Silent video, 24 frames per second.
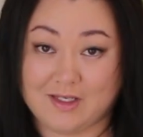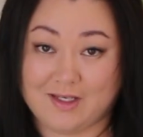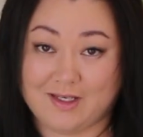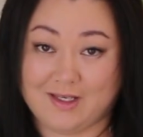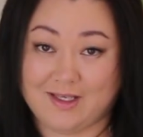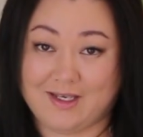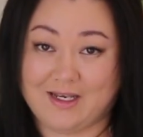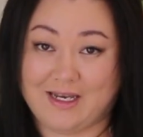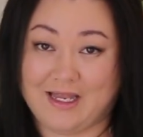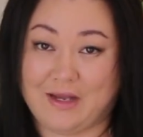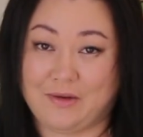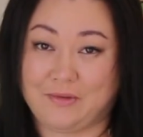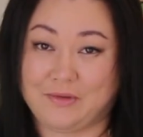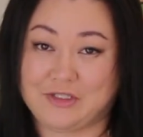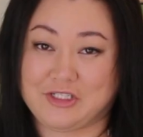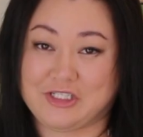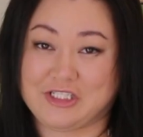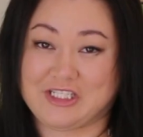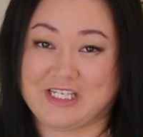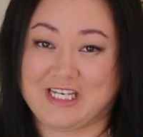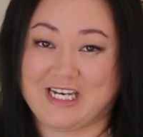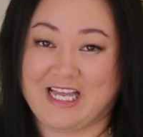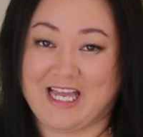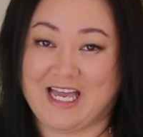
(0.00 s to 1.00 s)
And now we're
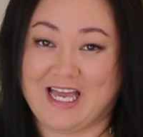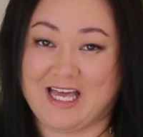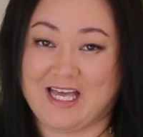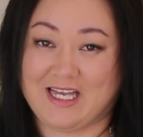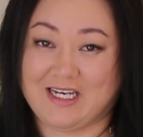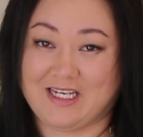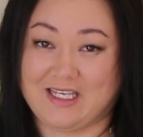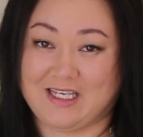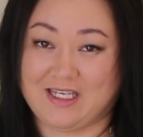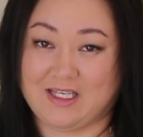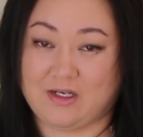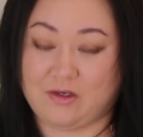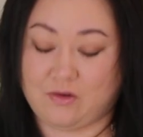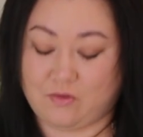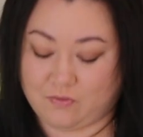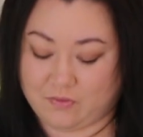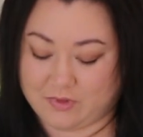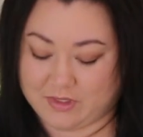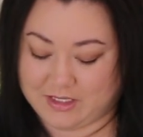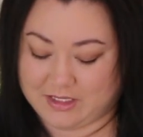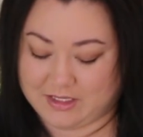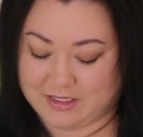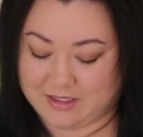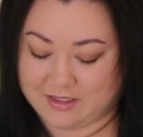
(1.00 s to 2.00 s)
just going to add in
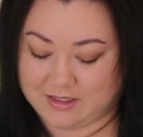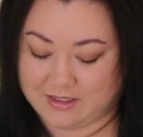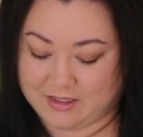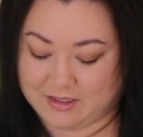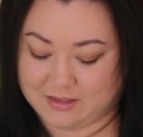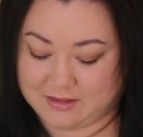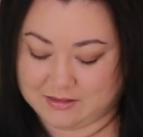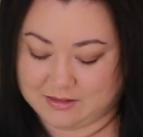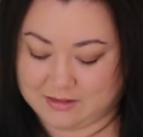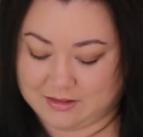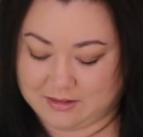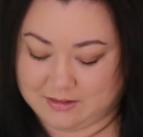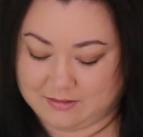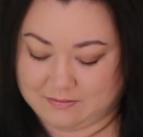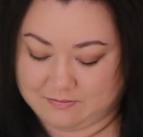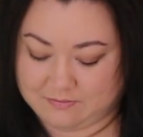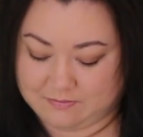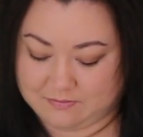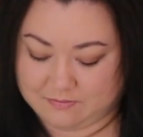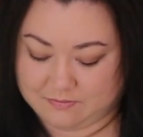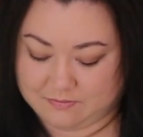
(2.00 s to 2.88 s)
1 egg at a time.